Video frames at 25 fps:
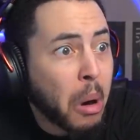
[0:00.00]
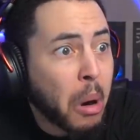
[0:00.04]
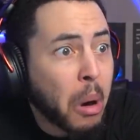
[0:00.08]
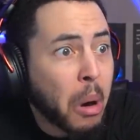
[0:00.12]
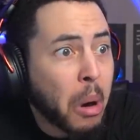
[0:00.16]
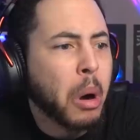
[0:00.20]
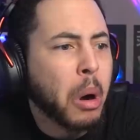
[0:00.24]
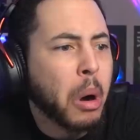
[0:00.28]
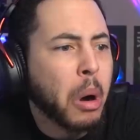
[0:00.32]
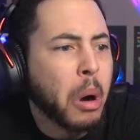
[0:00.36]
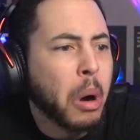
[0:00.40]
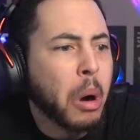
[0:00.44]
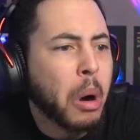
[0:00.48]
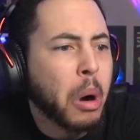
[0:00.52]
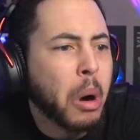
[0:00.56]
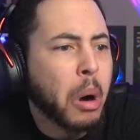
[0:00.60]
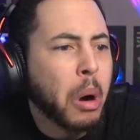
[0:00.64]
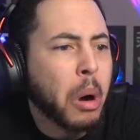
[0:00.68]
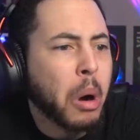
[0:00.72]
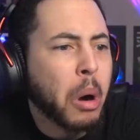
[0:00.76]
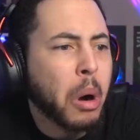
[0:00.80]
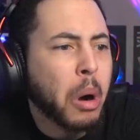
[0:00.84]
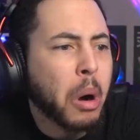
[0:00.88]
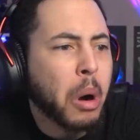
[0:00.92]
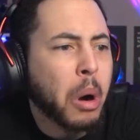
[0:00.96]

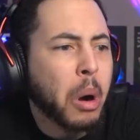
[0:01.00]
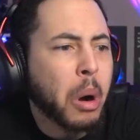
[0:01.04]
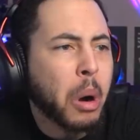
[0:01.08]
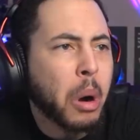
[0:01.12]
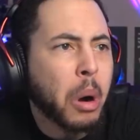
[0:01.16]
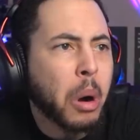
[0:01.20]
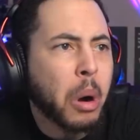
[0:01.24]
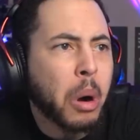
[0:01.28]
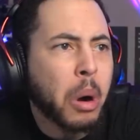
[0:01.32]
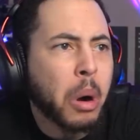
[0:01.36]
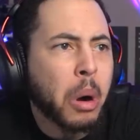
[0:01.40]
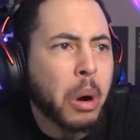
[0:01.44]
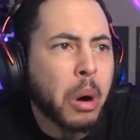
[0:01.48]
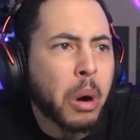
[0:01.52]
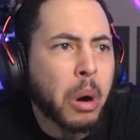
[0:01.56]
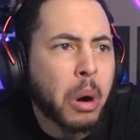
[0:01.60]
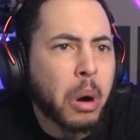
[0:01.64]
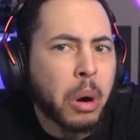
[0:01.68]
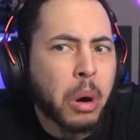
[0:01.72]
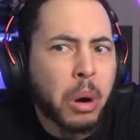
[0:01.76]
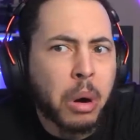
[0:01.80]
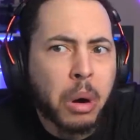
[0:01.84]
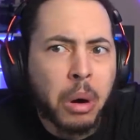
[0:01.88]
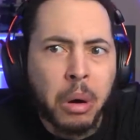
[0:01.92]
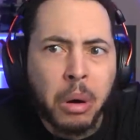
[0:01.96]

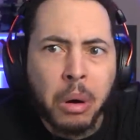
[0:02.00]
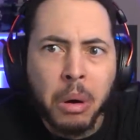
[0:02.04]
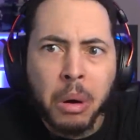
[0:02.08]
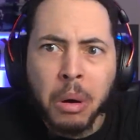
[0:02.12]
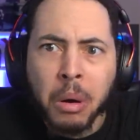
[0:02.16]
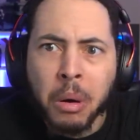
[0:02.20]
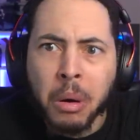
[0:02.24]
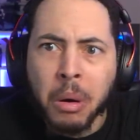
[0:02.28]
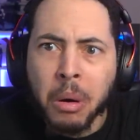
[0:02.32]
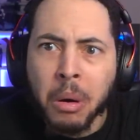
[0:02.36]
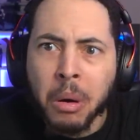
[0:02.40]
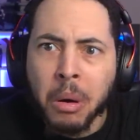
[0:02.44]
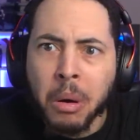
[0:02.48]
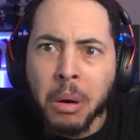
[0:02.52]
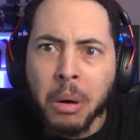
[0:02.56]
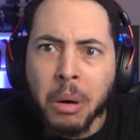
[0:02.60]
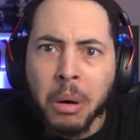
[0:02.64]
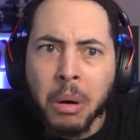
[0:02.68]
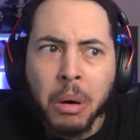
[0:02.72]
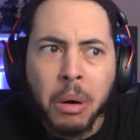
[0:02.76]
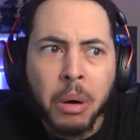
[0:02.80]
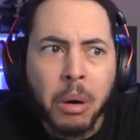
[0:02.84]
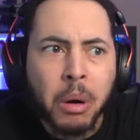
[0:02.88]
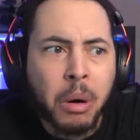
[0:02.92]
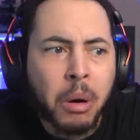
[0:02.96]

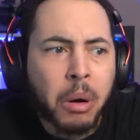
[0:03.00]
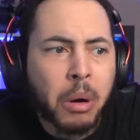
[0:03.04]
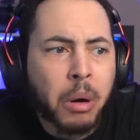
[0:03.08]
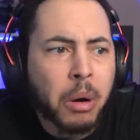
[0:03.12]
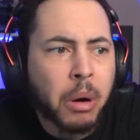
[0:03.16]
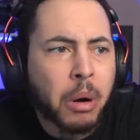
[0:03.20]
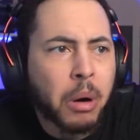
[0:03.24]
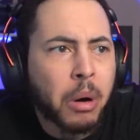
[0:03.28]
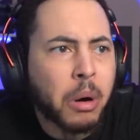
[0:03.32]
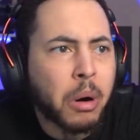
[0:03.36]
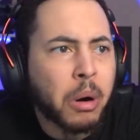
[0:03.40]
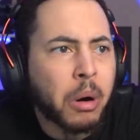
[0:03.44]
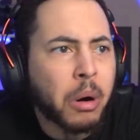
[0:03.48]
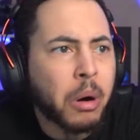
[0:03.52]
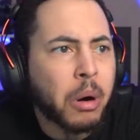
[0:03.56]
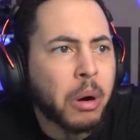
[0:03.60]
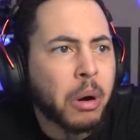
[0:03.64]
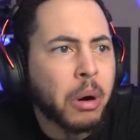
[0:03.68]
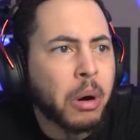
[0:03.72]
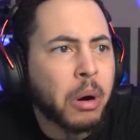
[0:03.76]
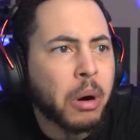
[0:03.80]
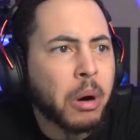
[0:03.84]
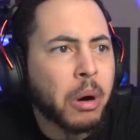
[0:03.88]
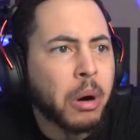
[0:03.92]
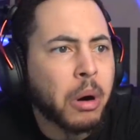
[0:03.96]

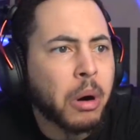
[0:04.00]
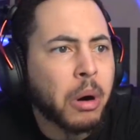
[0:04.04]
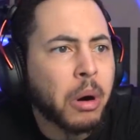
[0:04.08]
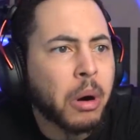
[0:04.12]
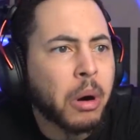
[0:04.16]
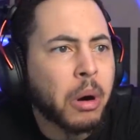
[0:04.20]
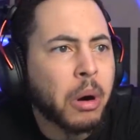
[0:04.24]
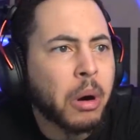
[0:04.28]
Nobody speaks.